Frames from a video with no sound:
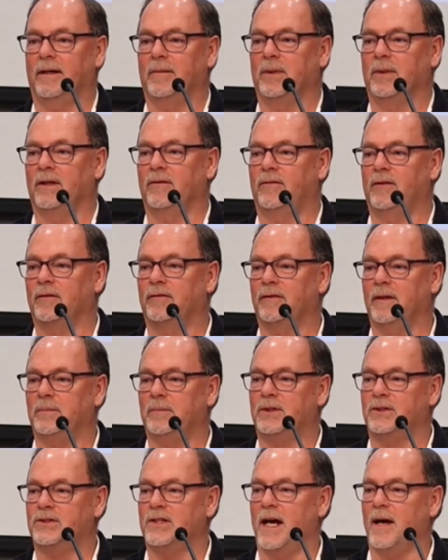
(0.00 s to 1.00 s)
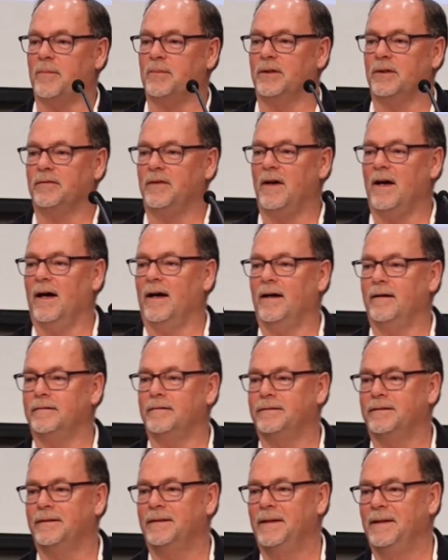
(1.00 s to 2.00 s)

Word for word: But if you flip to chapter 5,